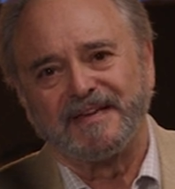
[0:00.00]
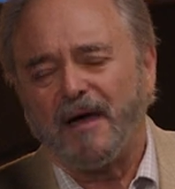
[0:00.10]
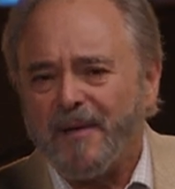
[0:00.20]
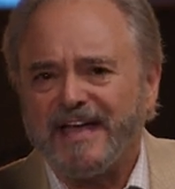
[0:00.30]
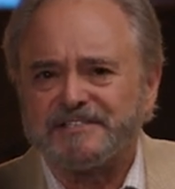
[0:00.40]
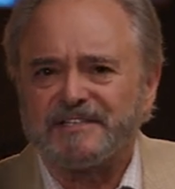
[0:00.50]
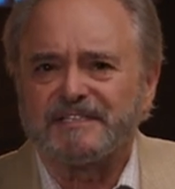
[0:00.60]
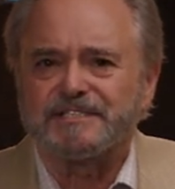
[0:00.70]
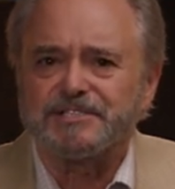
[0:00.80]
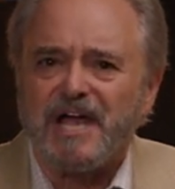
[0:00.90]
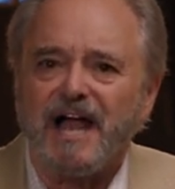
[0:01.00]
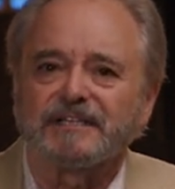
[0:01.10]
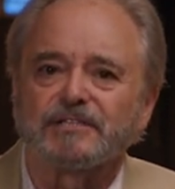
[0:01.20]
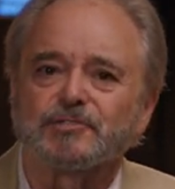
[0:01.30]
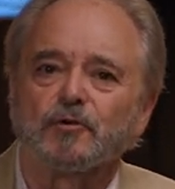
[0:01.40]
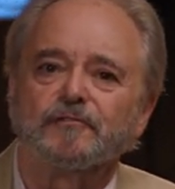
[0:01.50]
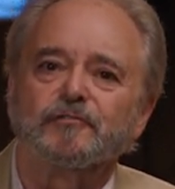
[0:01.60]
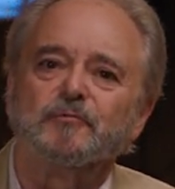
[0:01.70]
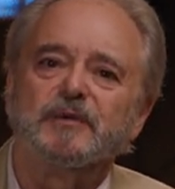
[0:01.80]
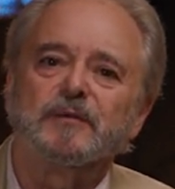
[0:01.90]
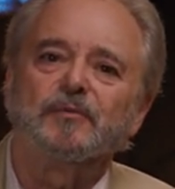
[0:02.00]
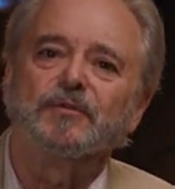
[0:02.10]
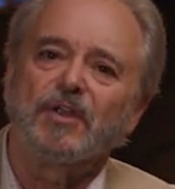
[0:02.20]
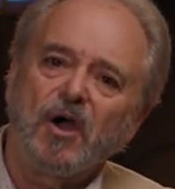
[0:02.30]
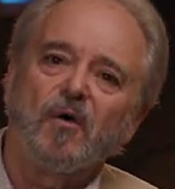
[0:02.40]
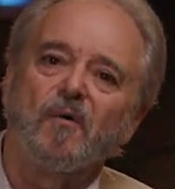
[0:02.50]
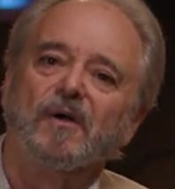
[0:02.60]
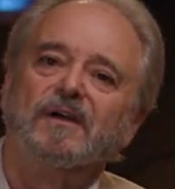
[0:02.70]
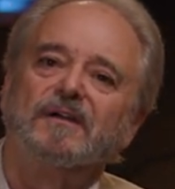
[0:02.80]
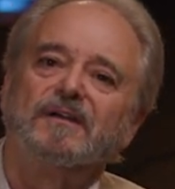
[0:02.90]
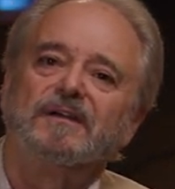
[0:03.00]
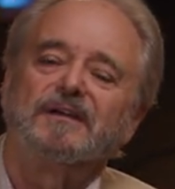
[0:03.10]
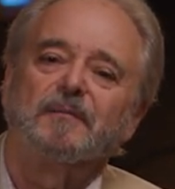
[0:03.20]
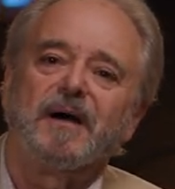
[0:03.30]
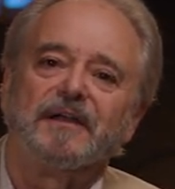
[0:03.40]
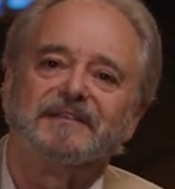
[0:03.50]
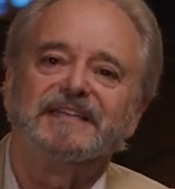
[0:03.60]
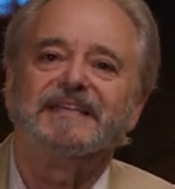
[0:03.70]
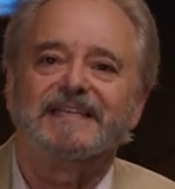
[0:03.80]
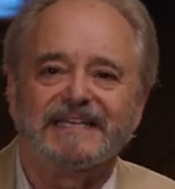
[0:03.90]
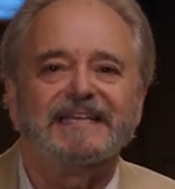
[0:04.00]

I'm actually shocked that so few people know about DEI.